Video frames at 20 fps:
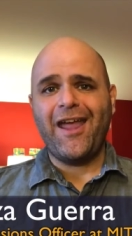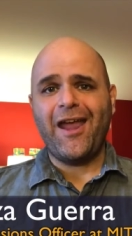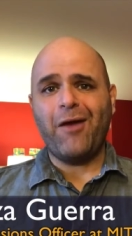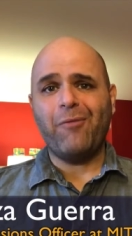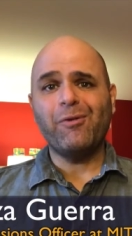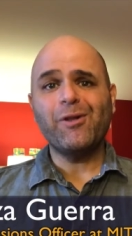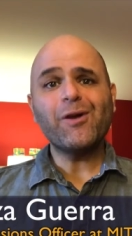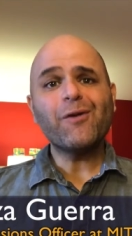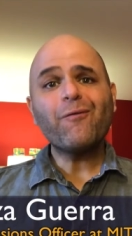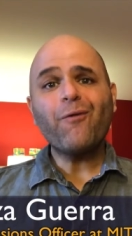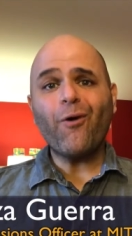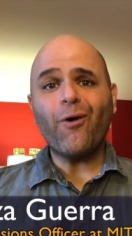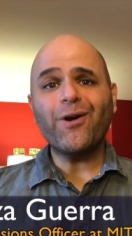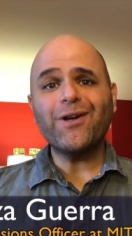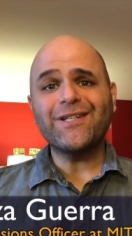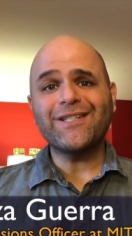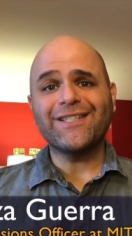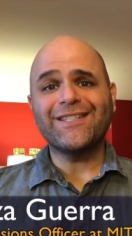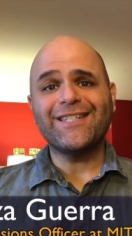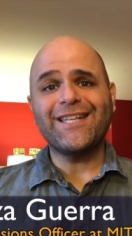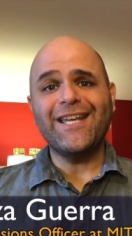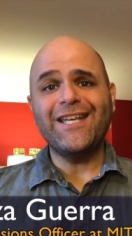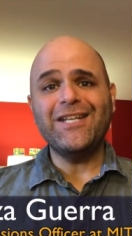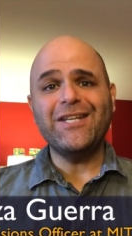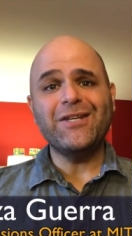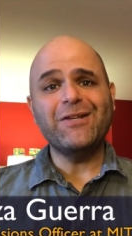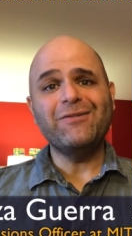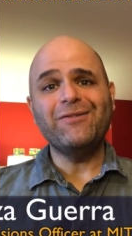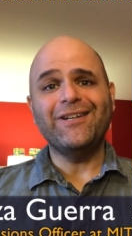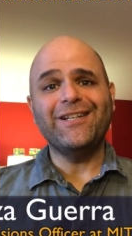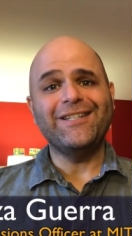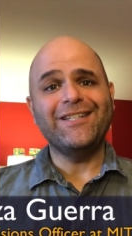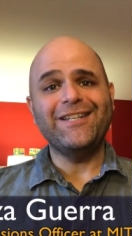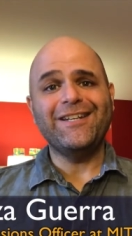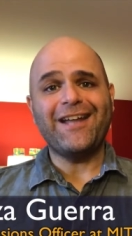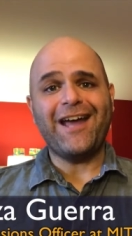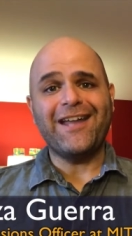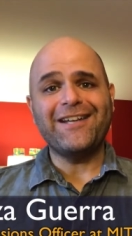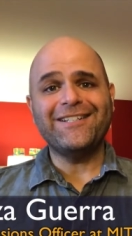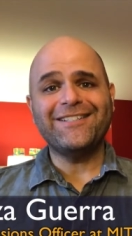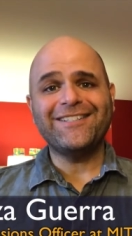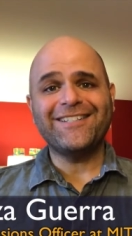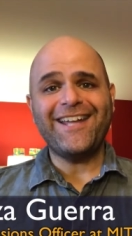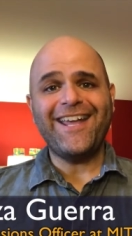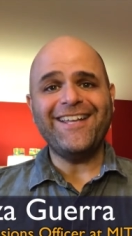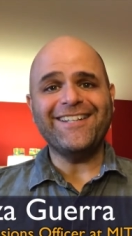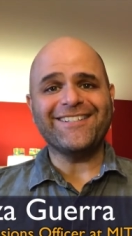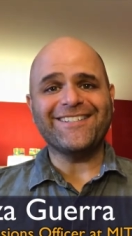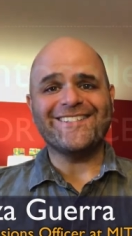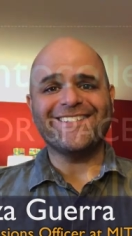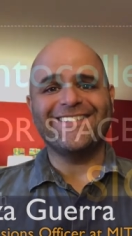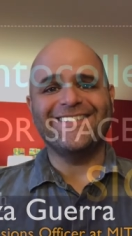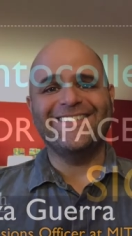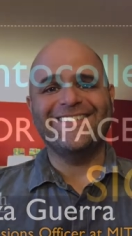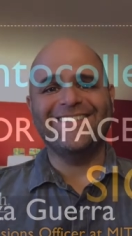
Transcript: and we look forward to seeing you in the United States.